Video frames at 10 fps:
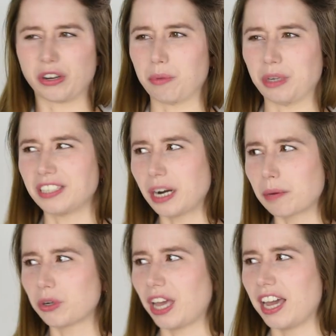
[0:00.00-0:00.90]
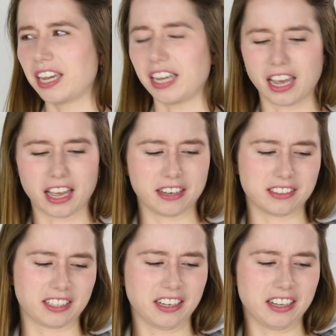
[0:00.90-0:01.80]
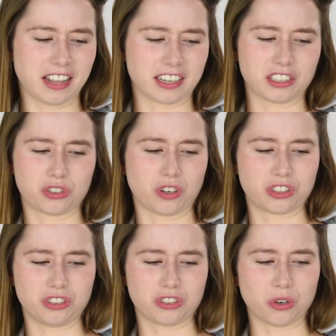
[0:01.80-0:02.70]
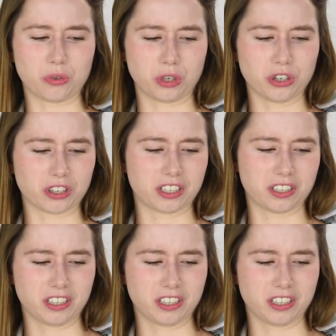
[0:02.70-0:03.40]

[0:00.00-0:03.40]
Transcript: It would be a terrible cake, and that construction zone would look